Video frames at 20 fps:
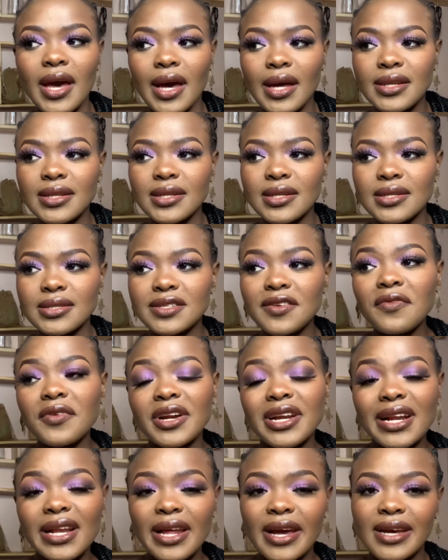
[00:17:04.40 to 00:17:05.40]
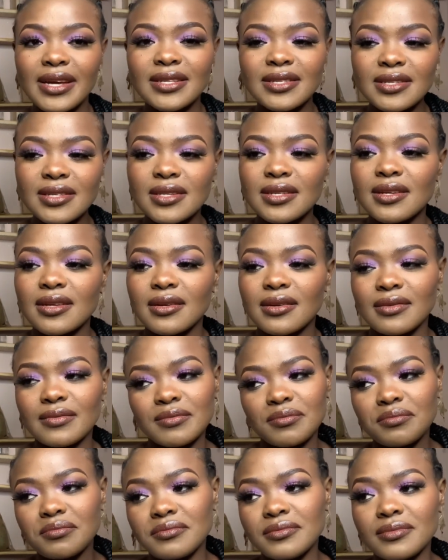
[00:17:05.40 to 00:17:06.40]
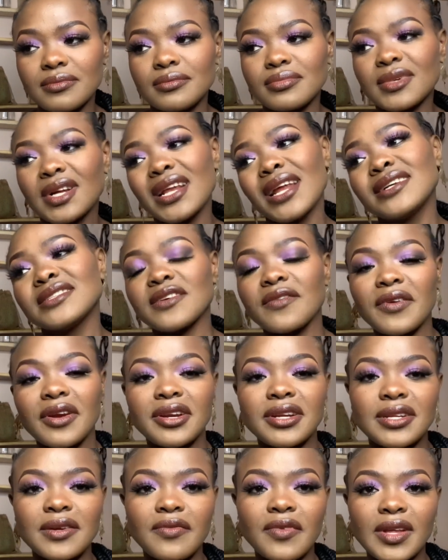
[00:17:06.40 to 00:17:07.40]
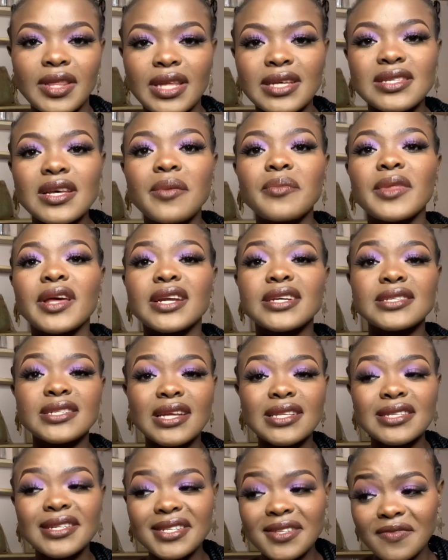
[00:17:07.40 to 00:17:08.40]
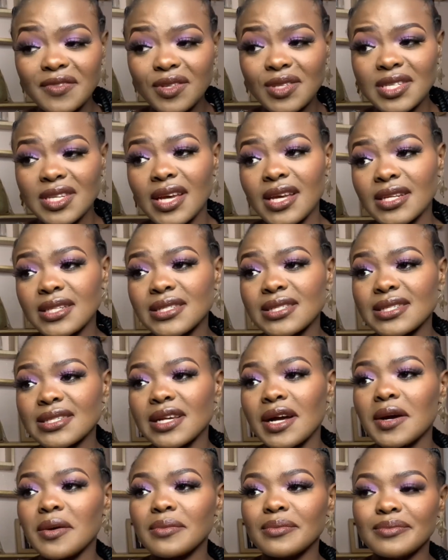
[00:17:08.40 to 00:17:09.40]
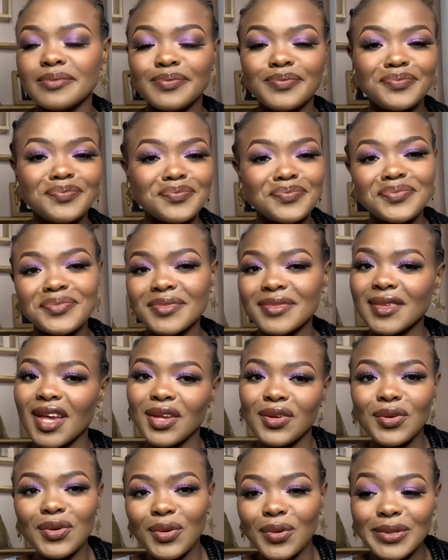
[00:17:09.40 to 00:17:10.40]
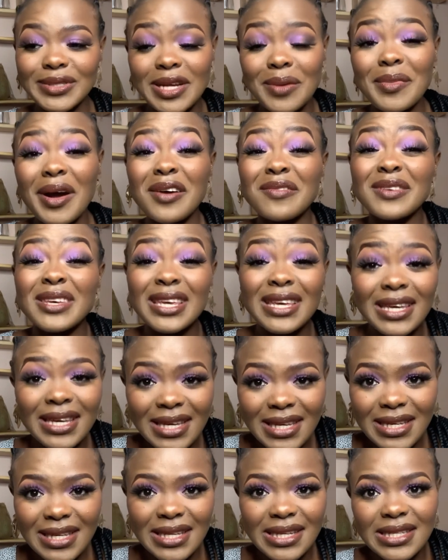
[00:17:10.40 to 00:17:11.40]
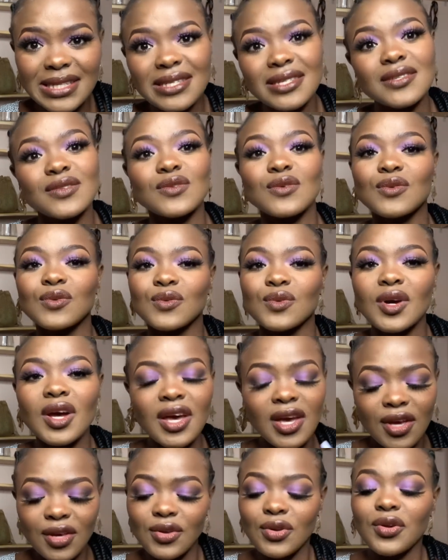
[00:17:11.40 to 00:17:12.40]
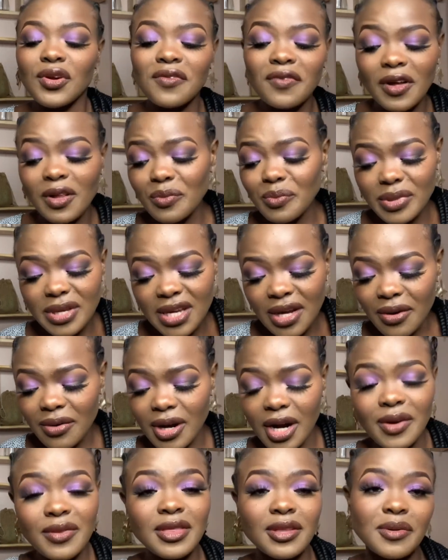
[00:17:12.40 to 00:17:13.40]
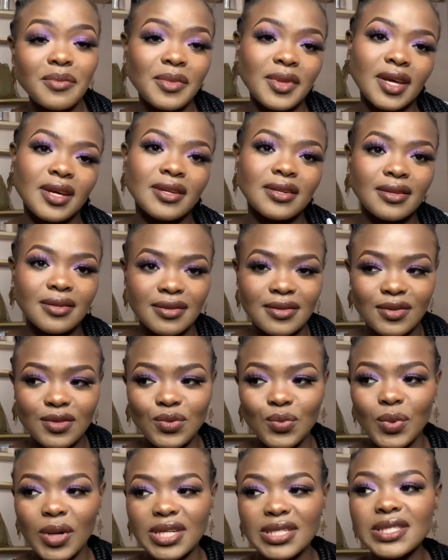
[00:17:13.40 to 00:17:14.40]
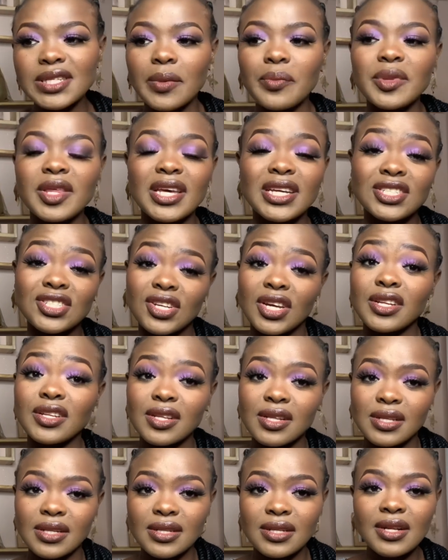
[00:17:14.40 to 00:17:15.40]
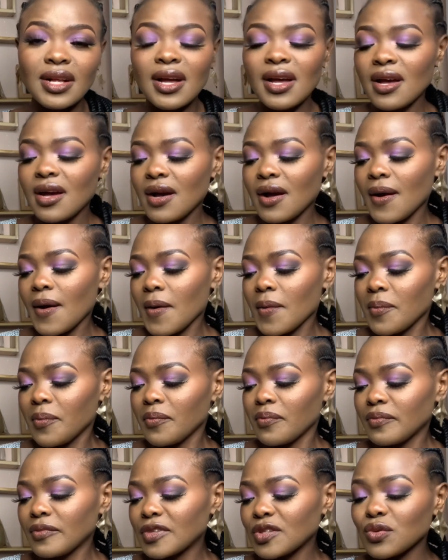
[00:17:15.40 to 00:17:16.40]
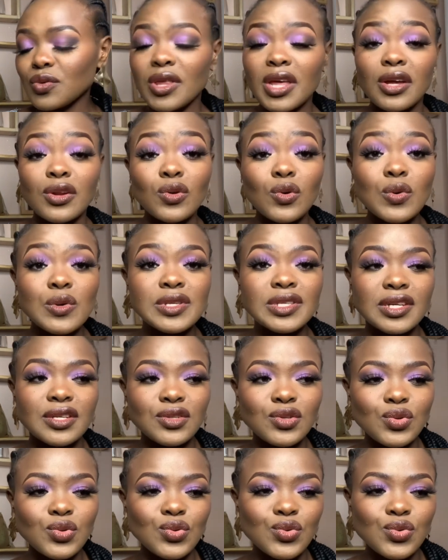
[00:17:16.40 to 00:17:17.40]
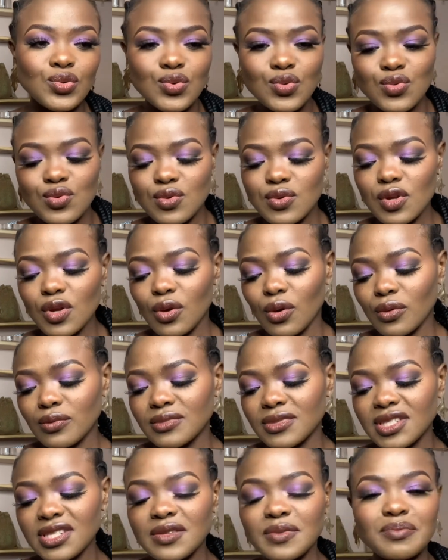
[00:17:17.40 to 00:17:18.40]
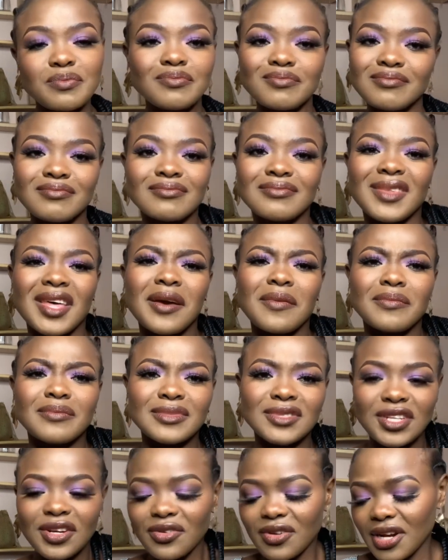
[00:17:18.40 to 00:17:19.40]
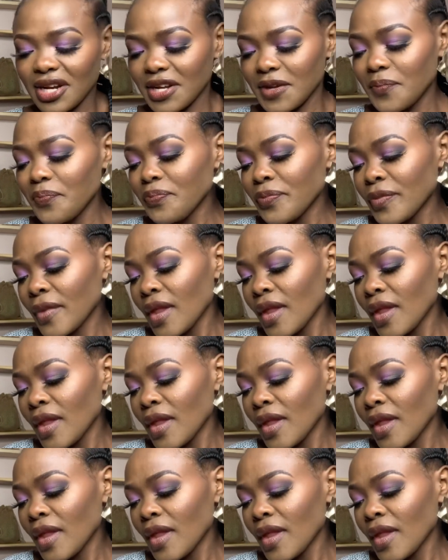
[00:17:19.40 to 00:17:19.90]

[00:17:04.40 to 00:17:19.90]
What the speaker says: and different clients are very different. There's some that are sensitive to scents, some, you know, some have kids, so you know, if I'll be around them, then you want something gentle to their nose and to, you know, just them generally.